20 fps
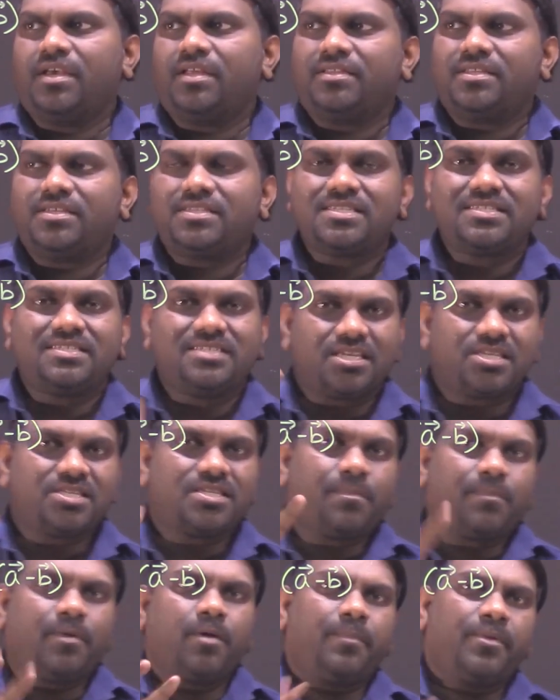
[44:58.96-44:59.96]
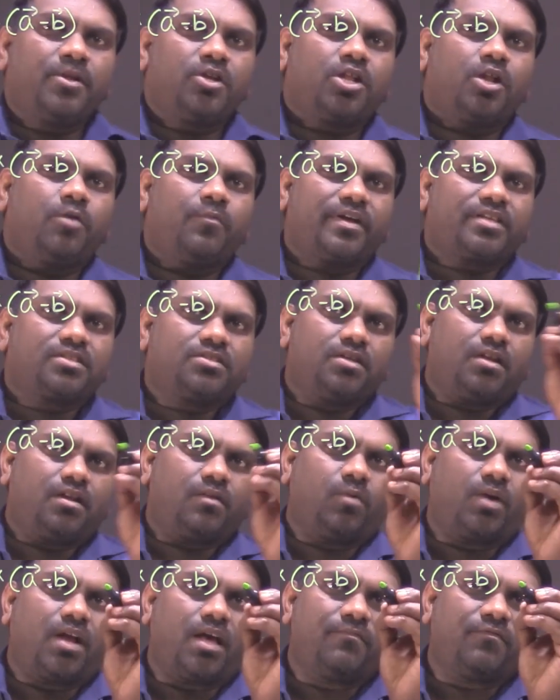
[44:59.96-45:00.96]
This is just a perpendicular vector
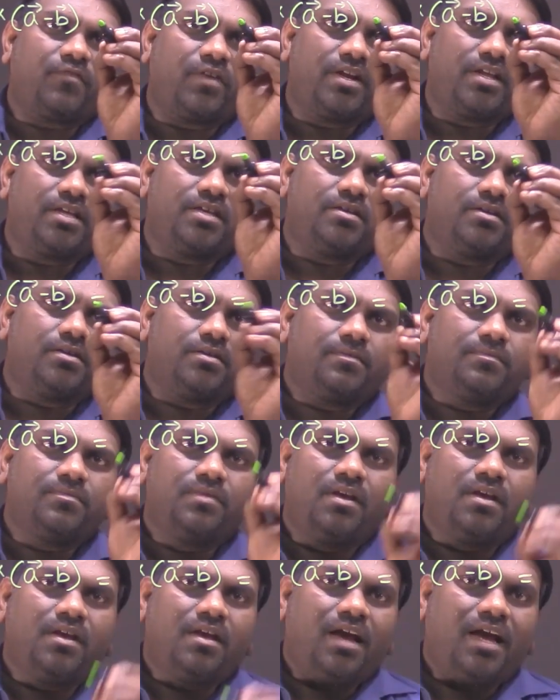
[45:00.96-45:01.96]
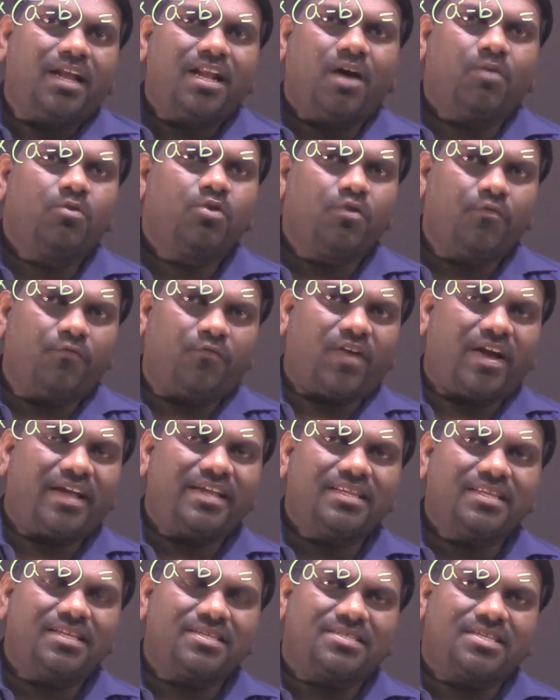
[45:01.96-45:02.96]
what I'm finding here. And how do you find
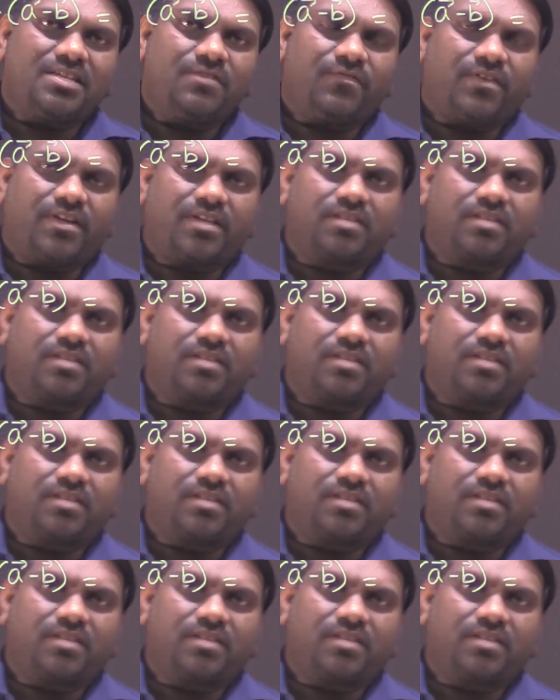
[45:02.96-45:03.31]
this in